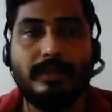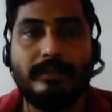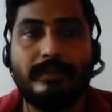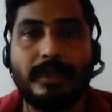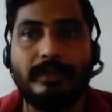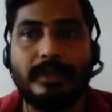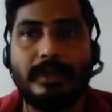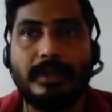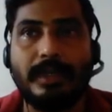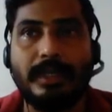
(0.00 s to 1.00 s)
for your
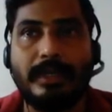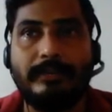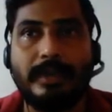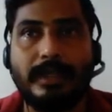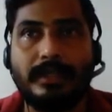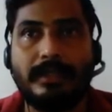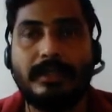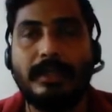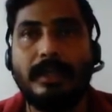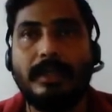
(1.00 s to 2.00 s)
ready
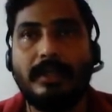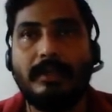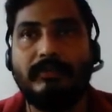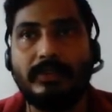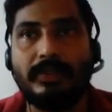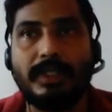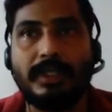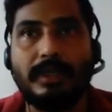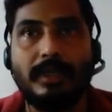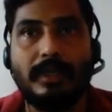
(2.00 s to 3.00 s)
reference in
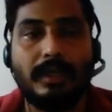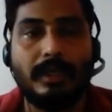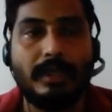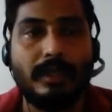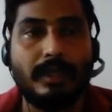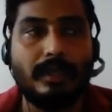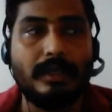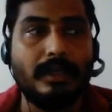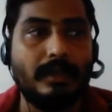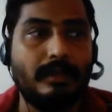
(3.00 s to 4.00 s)
future. And